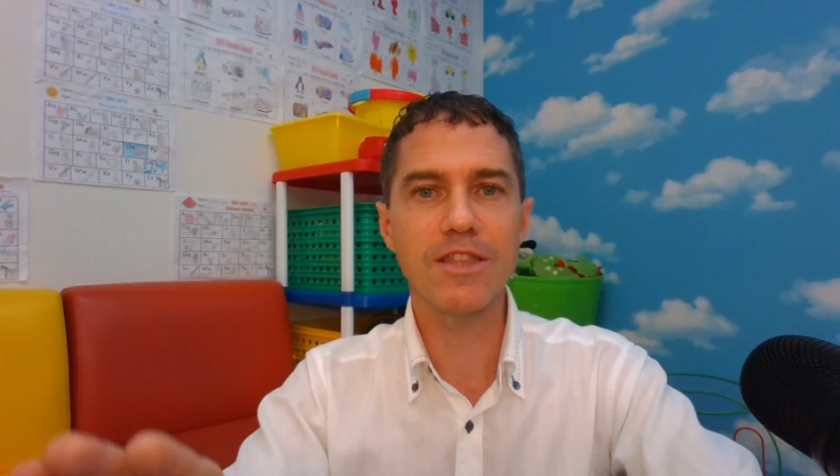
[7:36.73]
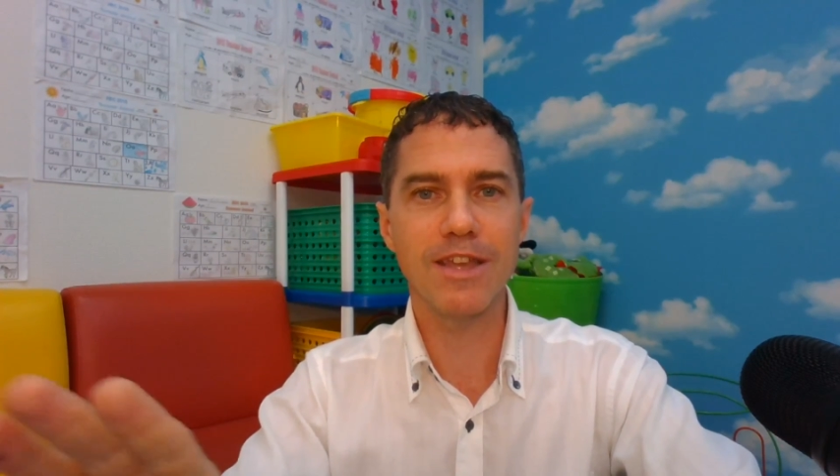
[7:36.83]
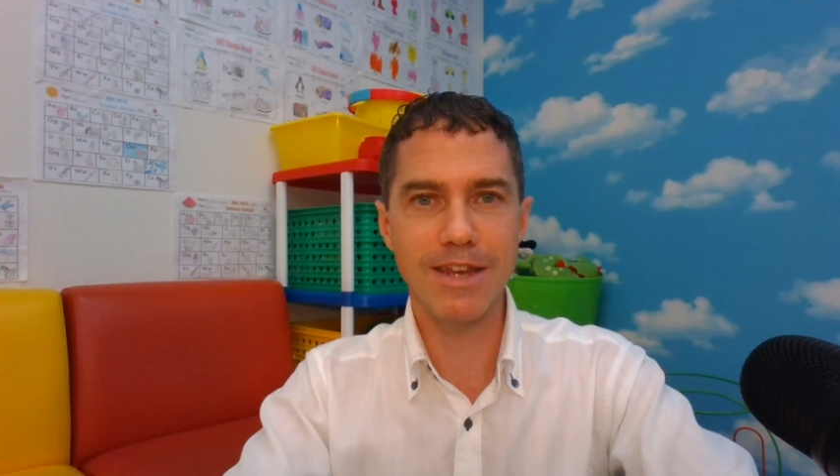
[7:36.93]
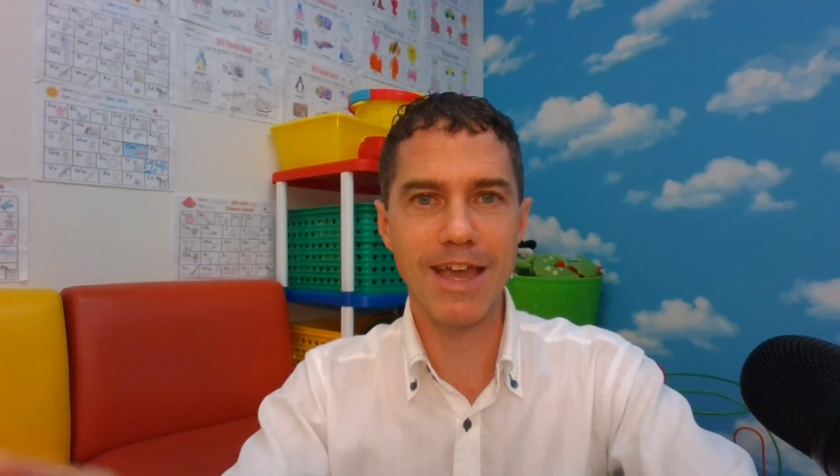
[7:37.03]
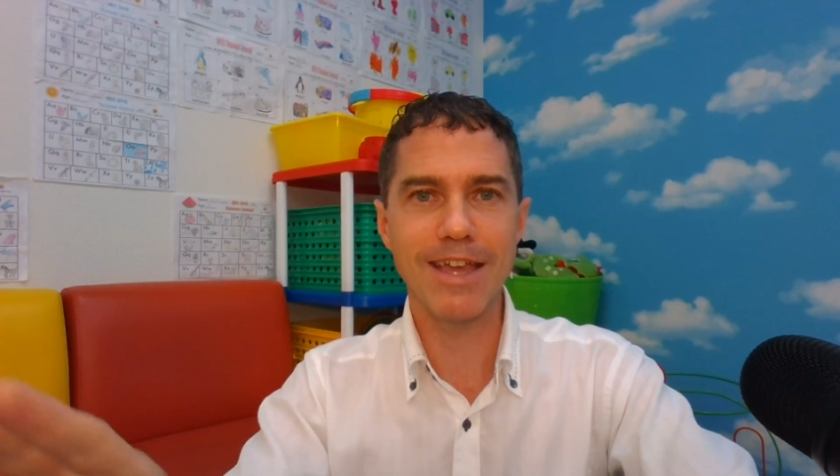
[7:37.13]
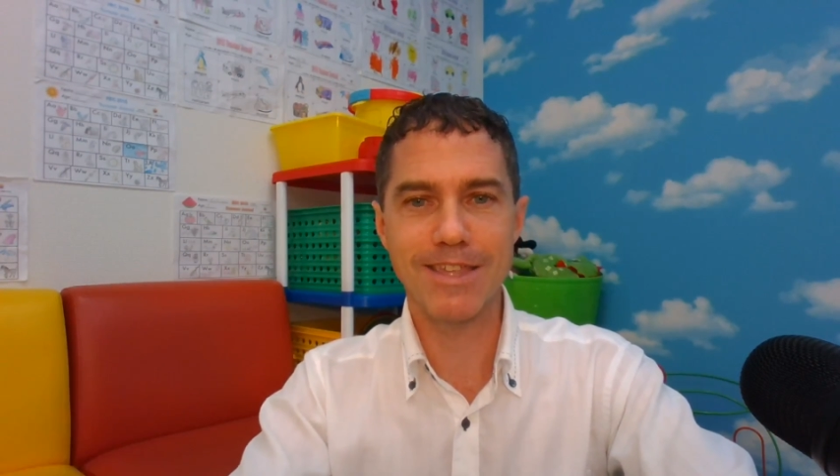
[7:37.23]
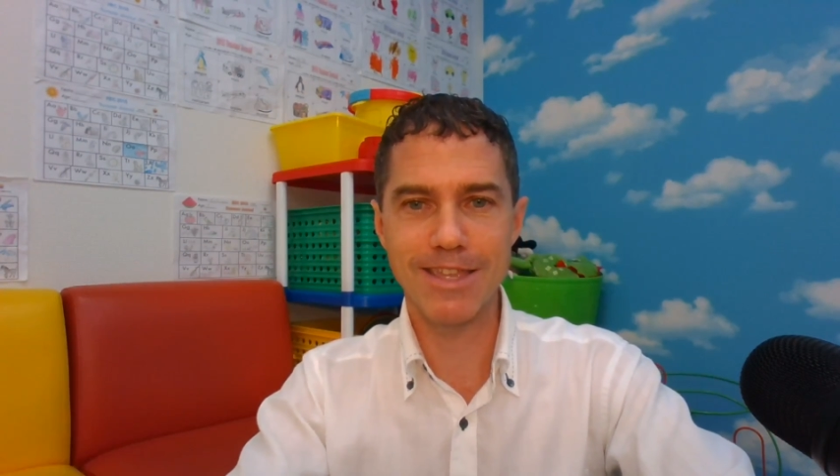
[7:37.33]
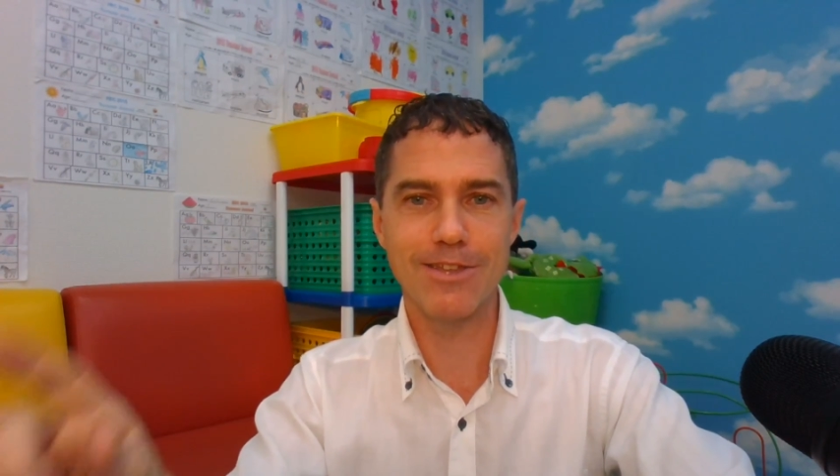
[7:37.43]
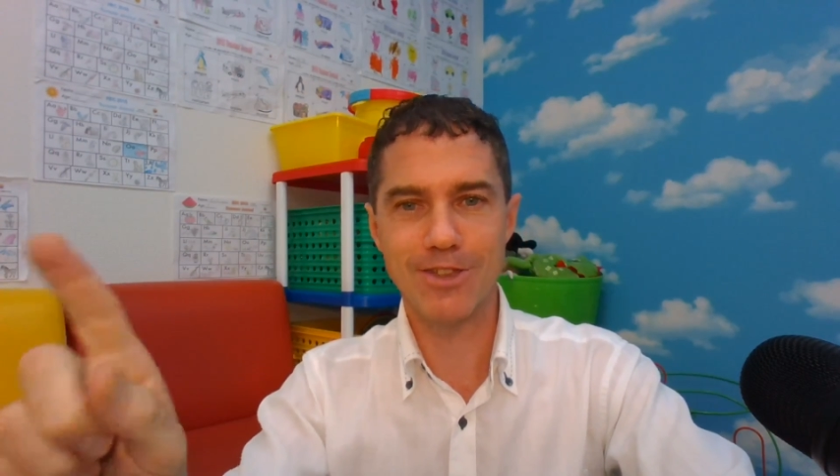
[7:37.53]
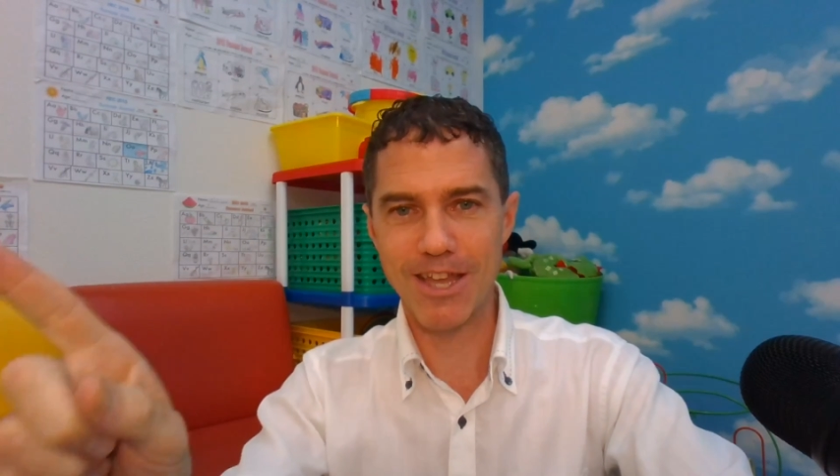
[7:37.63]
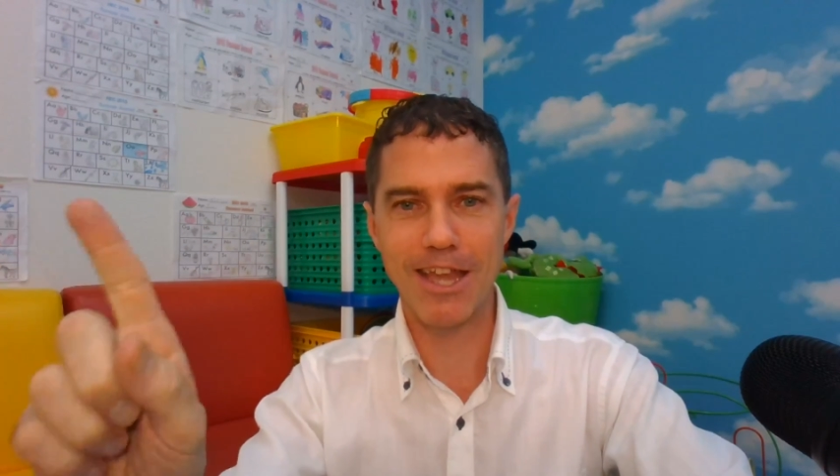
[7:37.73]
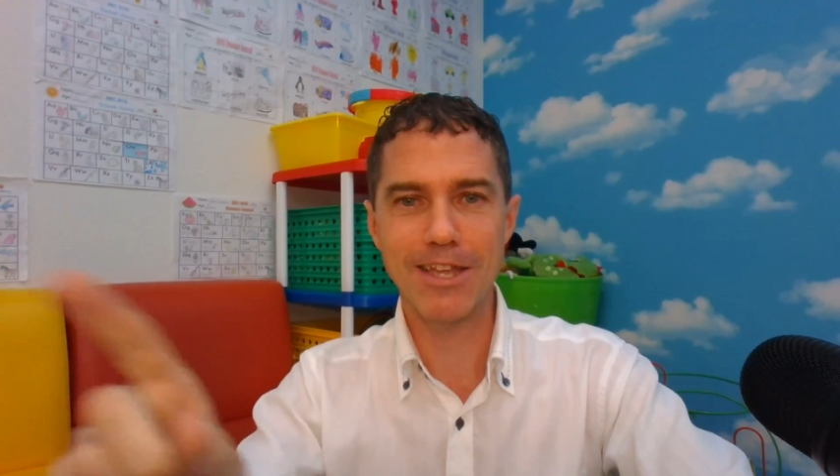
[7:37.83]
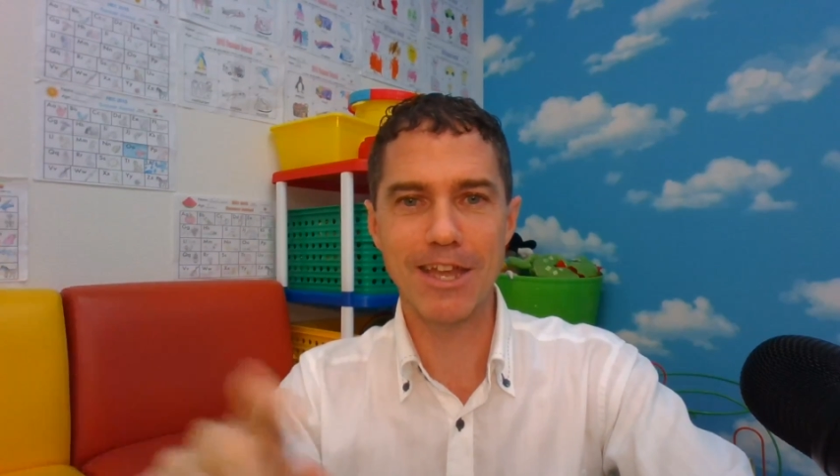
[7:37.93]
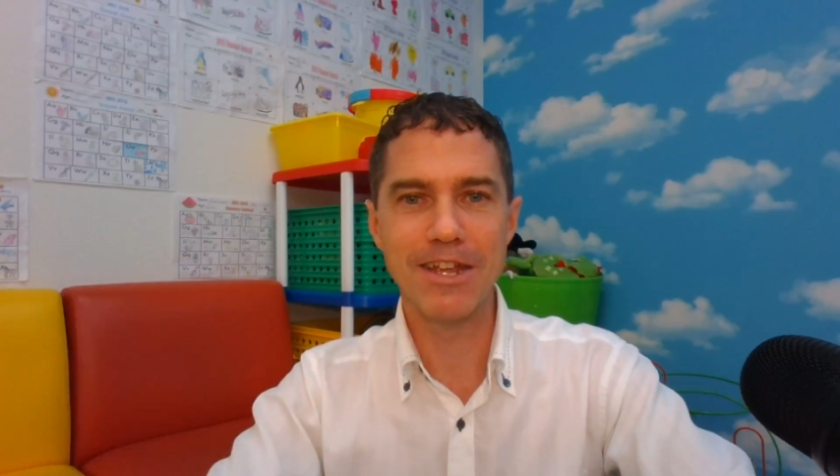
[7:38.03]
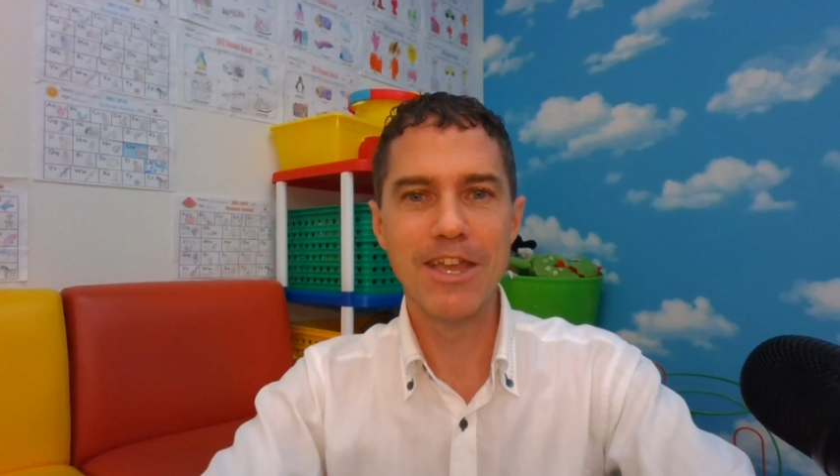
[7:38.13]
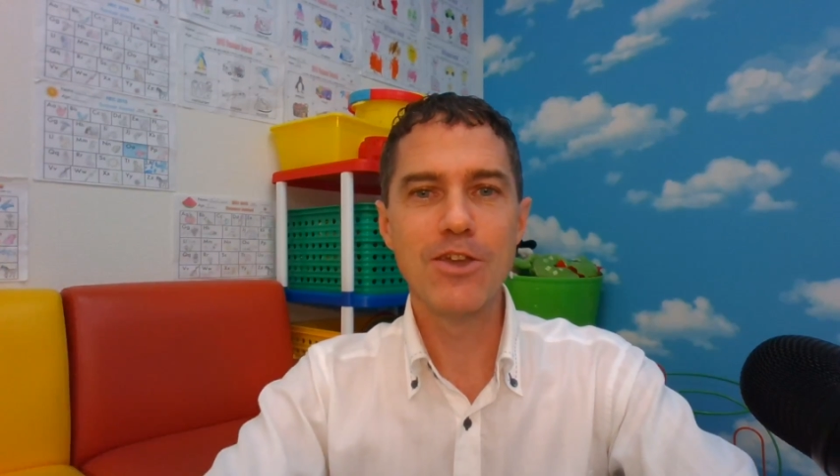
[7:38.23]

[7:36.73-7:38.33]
a nice teacher. Yeah, I get it.